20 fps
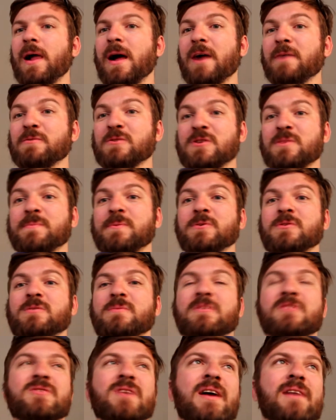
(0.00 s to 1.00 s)
I was supposed
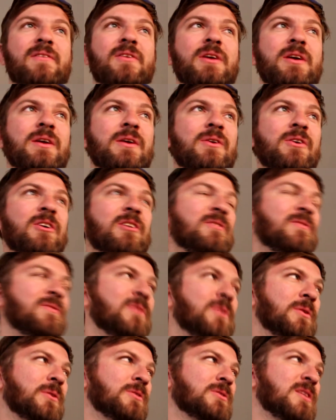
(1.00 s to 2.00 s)
to be traveling Europe
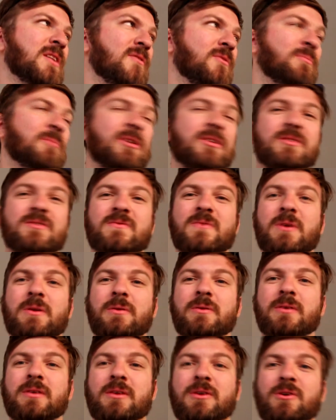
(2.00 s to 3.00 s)
for seven months
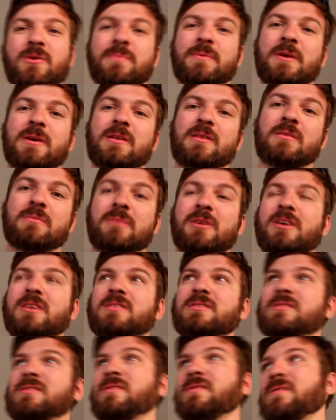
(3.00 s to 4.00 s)
following European Le
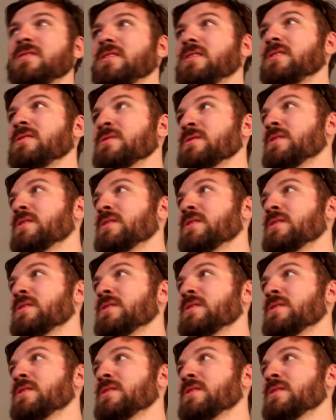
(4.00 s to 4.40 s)
Mans Series,